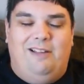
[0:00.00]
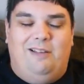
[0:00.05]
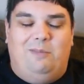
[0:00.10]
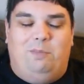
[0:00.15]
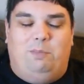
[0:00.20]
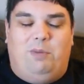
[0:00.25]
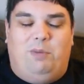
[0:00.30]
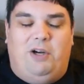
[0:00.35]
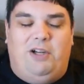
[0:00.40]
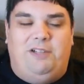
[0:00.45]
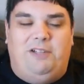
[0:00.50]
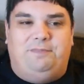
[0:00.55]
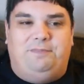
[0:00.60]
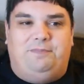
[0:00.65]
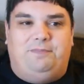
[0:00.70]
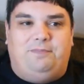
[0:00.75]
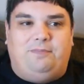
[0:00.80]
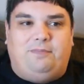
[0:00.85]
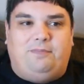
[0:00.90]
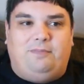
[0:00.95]
But
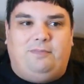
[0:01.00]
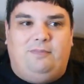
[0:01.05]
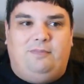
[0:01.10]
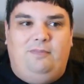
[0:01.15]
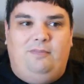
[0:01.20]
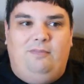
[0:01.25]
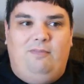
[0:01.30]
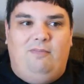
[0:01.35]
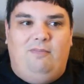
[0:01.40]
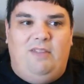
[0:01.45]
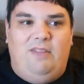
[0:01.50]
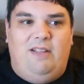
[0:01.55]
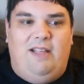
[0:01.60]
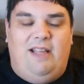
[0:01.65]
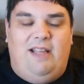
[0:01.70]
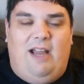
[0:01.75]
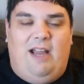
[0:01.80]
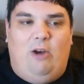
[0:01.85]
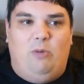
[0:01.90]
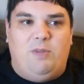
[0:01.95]

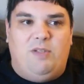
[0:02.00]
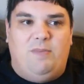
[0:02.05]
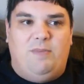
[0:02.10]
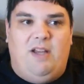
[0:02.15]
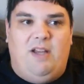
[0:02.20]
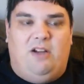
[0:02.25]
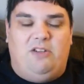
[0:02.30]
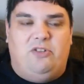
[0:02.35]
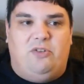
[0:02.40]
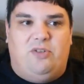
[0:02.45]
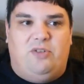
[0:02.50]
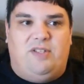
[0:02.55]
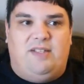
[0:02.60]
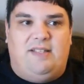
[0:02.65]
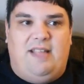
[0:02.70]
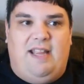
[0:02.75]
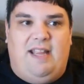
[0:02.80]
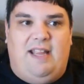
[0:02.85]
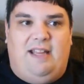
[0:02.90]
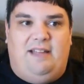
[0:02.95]
it helps me
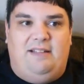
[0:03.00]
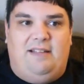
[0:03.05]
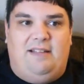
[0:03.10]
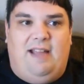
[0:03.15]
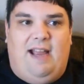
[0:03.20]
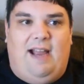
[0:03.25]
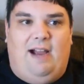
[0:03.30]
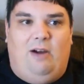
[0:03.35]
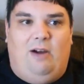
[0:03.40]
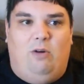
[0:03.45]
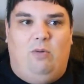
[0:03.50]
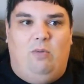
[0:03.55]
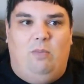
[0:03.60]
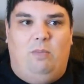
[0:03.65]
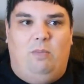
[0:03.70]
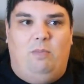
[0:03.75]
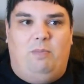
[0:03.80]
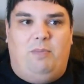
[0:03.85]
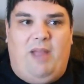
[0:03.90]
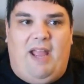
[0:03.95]
understand how
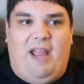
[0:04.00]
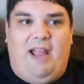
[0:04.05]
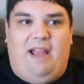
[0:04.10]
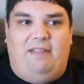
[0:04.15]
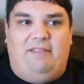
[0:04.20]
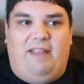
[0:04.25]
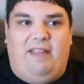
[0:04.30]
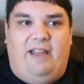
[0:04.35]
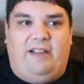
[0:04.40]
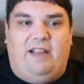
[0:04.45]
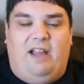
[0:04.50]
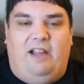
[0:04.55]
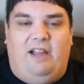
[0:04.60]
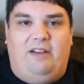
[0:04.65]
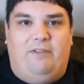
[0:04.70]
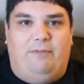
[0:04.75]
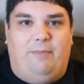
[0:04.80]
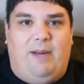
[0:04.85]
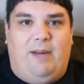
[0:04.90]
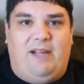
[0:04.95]
bad that kind
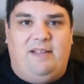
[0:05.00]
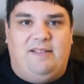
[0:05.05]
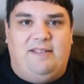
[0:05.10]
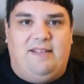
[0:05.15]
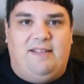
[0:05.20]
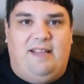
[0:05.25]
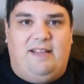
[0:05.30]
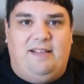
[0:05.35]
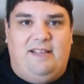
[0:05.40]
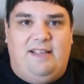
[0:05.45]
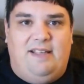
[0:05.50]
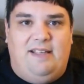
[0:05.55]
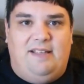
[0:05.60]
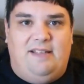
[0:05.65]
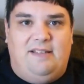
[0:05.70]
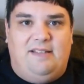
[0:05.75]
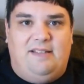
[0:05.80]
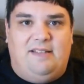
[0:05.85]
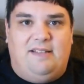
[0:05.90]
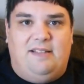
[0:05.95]
of mindset
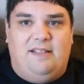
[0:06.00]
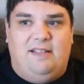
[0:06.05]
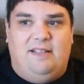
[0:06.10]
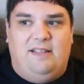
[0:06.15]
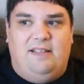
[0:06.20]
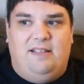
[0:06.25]
is